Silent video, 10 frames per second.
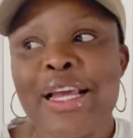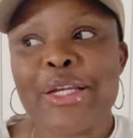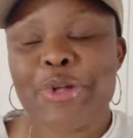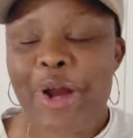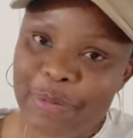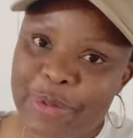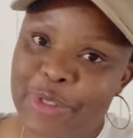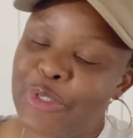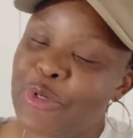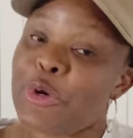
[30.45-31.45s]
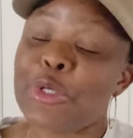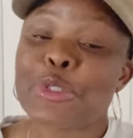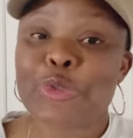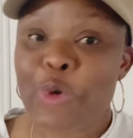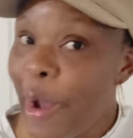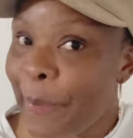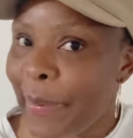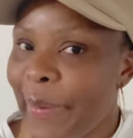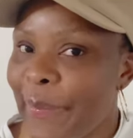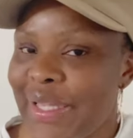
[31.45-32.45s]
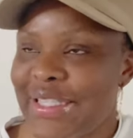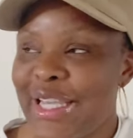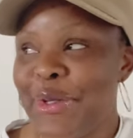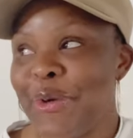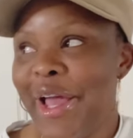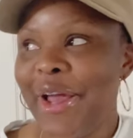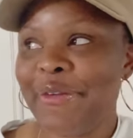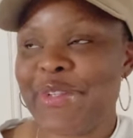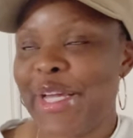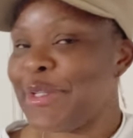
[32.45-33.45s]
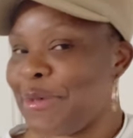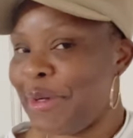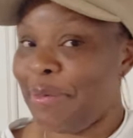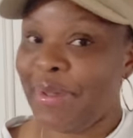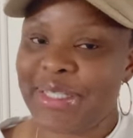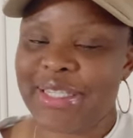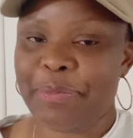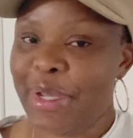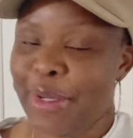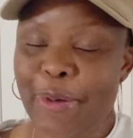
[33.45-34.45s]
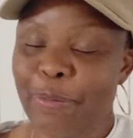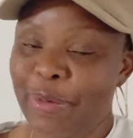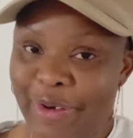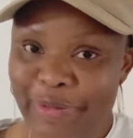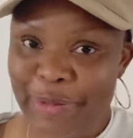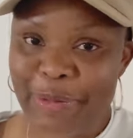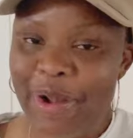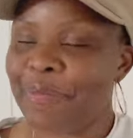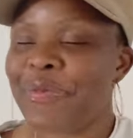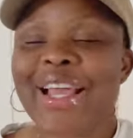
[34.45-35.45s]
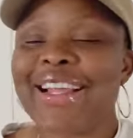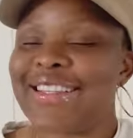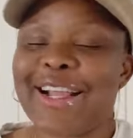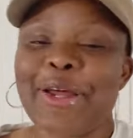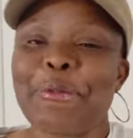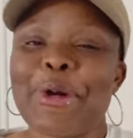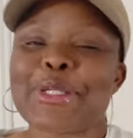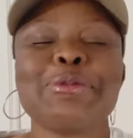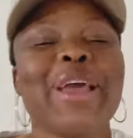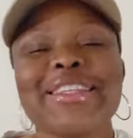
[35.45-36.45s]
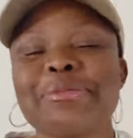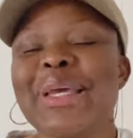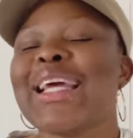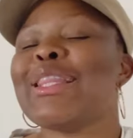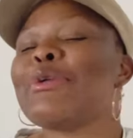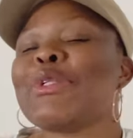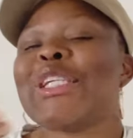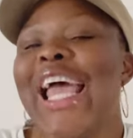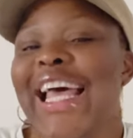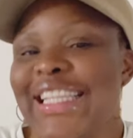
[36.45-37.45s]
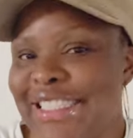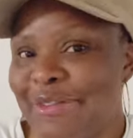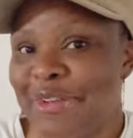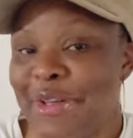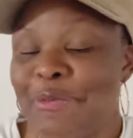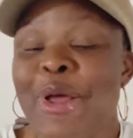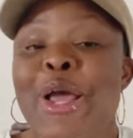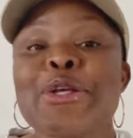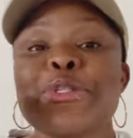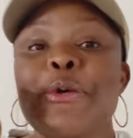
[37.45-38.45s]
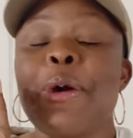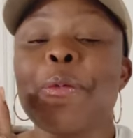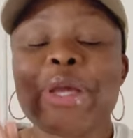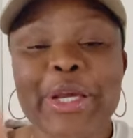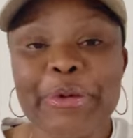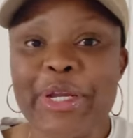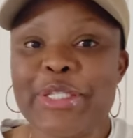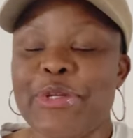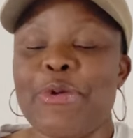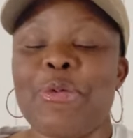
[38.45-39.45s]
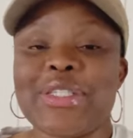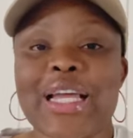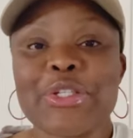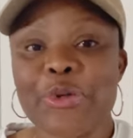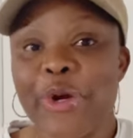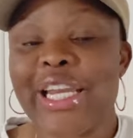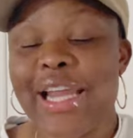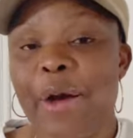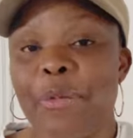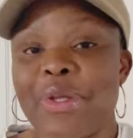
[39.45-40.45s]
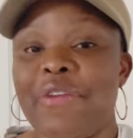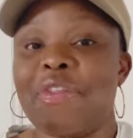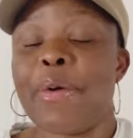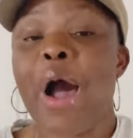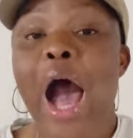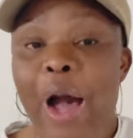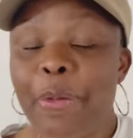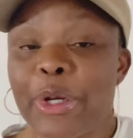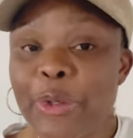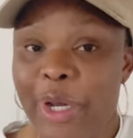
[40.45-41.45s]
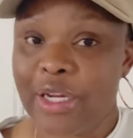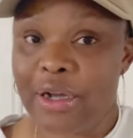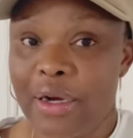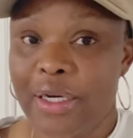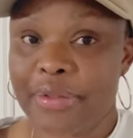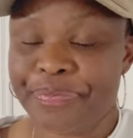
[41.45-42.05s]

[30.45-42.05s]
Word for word: drop them to the store, drop them, and say you have ten, twenty minutes to pick up whatever you want. It's not gonna work. So we had to make it a little challenging for them. So what we agreed to was that Jory and I will give them our credit card.